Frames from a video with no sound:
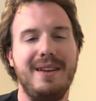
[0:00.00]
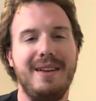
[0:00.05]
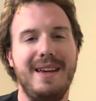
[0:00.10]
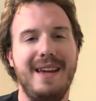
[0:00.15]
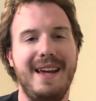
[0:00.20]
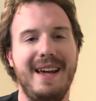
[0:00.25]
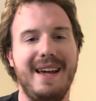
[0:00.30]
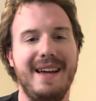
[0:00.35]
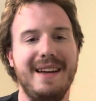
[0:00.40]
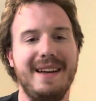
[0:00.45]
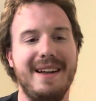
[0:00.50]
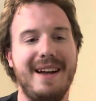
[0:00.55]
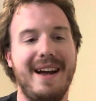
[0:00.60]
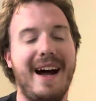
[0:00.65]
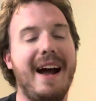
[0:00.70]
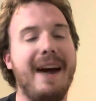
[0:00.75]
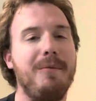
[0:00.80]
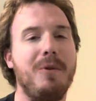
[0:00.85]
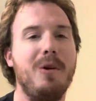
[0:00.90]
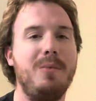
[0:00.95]
and
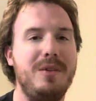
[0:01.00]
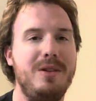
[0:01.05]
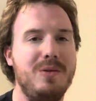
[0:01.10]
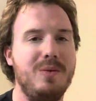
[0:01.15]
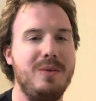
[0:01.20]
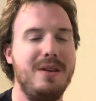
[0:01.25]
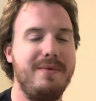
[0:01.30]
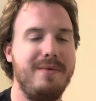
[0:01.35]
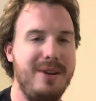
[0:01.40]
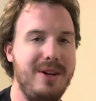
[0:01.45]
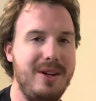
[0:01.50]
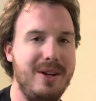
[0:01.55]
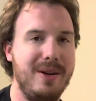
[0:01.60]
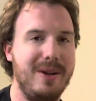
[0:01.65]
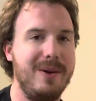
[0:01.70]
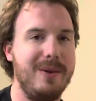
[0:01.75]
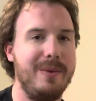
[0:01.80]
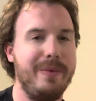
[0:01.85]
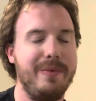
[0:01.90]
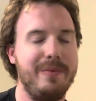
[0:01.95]
I will be doing a
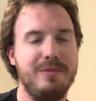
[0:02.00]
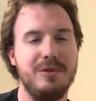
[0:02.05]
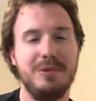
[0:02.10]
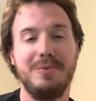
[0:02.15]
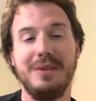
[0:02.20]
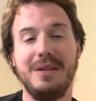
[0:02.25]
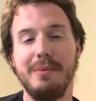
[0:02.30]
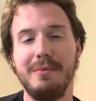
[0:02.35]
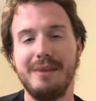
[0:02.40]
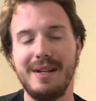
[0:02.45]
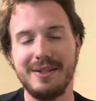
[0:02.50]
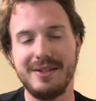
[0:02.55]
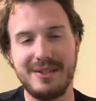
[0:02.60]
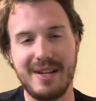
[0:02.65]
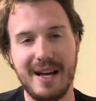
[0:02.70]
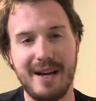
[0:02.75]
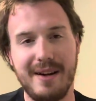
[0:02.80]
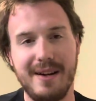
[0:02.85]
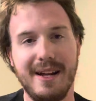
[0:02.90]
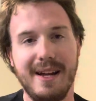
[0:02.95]
video, which will be coming out
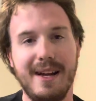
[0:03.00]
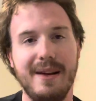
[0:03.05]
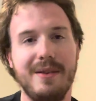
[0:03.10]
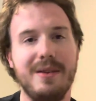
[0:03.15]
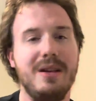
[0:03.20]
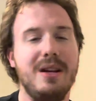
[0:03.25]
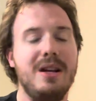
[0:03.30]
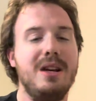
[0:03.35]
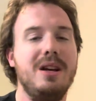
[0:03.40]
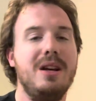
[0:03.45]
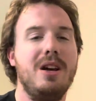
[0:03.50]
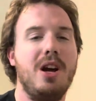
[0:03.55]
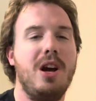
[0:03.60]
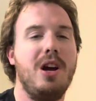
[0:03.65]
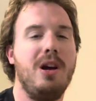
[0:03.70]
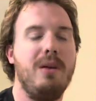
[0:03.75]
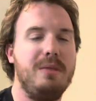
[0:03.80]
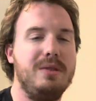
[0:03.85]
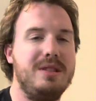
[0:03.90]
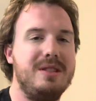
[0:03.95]
Saturday,
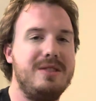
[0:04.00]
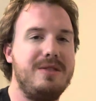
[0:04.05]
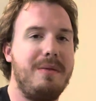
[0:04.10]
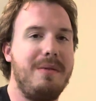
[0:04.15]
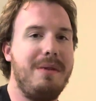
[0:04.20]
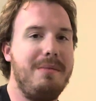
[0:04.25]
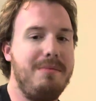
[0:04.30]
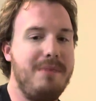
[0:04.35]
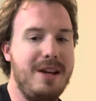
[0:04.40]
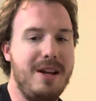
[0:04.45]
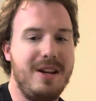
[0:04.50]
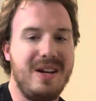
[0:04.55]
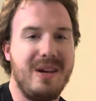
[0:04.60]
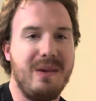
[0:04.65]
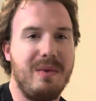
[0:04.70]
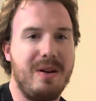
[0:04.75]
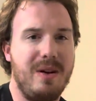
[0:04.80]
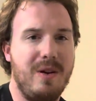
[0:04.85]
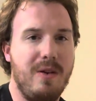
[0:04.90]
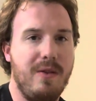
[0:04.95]
which is going to be me
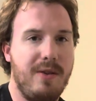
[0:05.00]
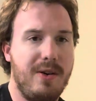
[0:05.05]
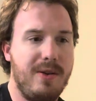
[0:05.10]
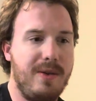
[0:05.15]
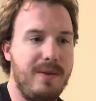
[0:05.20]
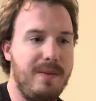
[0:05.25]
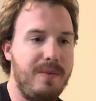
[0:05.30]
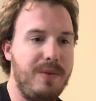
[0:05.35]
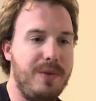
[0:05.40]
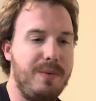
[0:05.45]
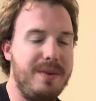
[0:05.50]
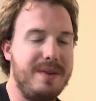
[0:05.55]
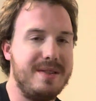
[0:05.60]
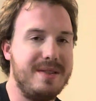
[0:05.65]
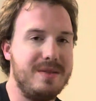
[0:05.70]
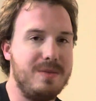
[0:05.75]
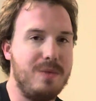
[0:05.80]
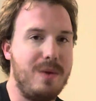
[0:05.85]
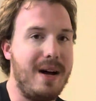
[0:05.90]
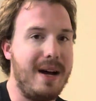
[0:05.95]
going over the
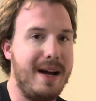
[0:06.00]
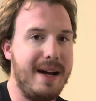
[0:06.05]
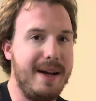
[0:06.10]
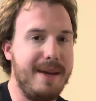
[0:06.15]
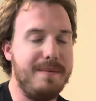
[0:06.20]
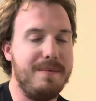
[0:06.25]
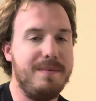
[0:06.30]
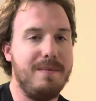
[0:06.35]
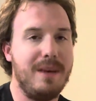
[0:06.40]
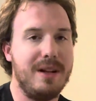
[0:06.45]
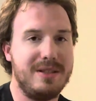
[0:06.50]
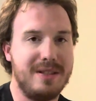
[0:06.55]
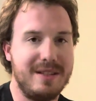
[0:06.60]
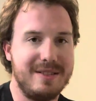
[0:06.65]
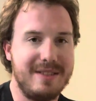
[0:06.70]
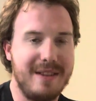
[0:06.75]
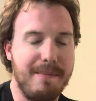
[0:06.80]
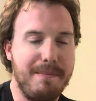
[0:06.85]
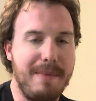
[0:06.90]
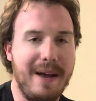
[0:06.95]
reasons why I took a
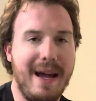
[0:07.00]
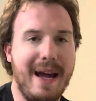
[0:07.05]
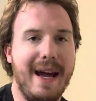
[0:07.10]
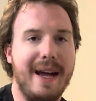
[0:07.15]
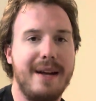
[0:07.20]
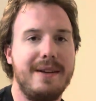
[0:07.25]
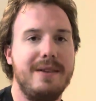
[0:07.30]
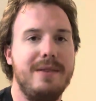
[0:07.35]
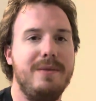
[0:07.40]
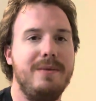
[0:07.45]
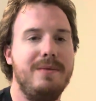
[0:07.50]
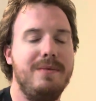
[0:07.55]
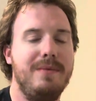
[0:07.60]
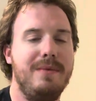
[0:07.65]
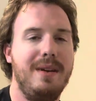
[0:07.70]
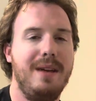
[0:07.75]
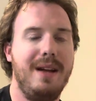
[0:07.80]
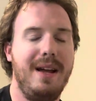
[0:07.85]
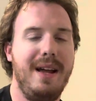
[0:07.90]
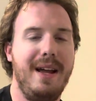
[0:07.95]
step back
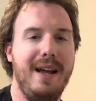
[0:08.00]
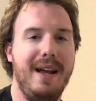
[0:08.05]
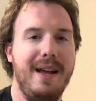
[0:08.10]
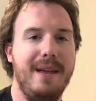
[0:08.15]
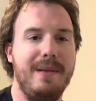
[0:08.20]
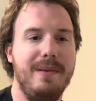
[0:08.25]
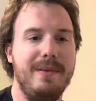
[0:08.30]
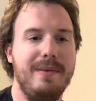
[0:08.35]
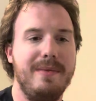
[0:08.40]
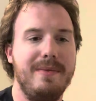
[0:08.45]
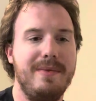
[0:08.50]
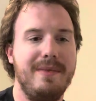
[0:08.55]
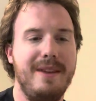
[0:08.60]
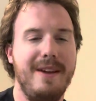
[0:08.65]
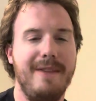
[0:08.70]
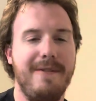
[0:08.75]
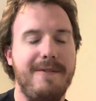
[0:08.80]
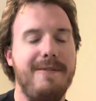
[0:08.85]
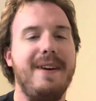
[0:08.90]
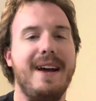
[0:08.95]
and the
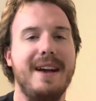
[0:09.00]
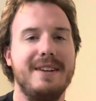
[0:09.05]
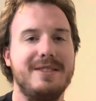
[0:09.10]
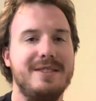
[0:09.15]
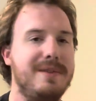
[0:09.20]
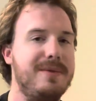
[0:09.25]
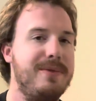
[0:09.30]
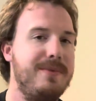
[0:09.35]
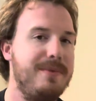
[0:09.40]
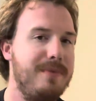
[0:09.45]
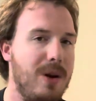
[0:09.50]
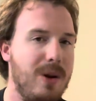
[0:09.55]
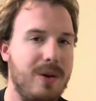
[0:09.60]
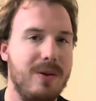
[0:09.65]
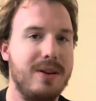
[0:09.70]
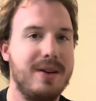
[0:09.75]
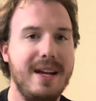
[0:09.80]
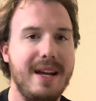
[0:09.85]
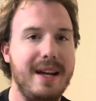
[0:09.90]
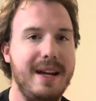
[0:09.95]
effects of
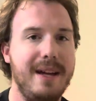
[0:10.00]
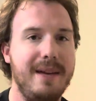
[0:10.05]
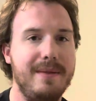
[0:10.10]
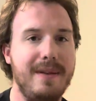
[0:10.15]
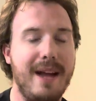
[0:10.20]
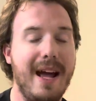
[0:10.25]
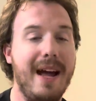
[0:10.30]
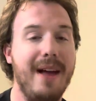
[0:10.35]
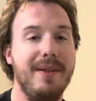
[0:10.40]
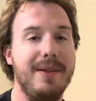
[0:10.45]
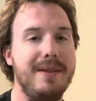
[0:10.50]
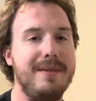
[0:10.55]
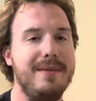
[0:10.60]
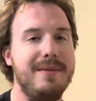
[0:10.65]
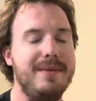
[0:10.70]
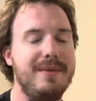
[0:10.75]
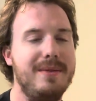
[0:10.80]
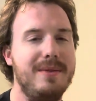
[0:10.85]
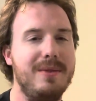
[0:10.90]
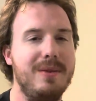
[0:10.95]
Hurricane Helen,
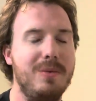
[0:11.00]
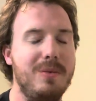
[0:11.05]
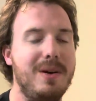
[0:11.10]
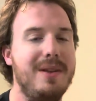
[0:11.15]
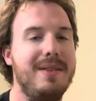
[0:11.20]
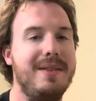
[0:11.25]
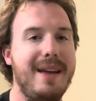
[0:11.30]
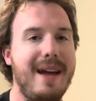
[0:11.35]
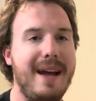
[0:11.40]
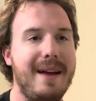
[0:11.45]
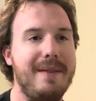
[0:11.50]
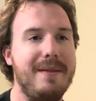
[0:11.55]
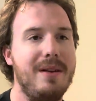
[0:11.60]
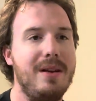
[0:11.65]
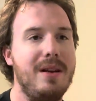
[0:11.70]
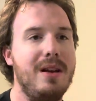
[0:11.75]
the one that